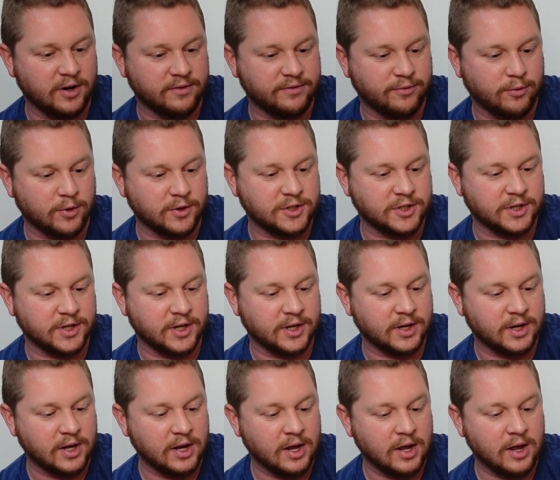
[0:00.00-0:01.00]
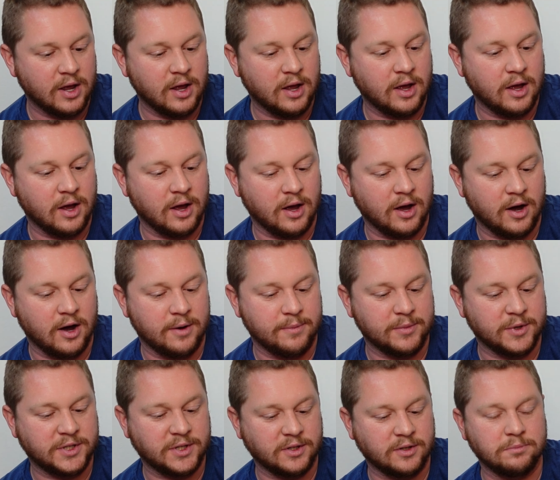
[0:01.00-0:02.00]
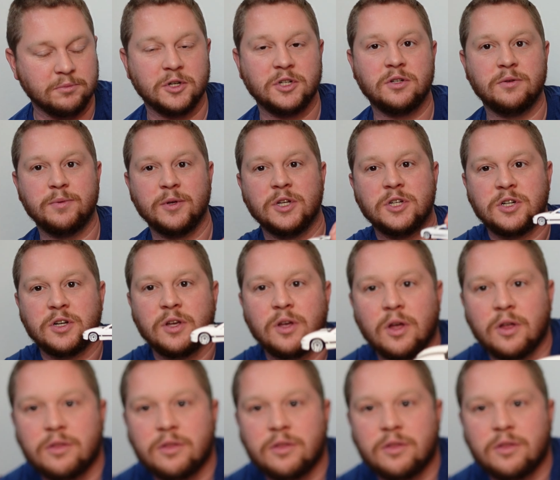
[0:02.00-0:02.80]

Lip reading: unfortunate. This is a Mitsubishi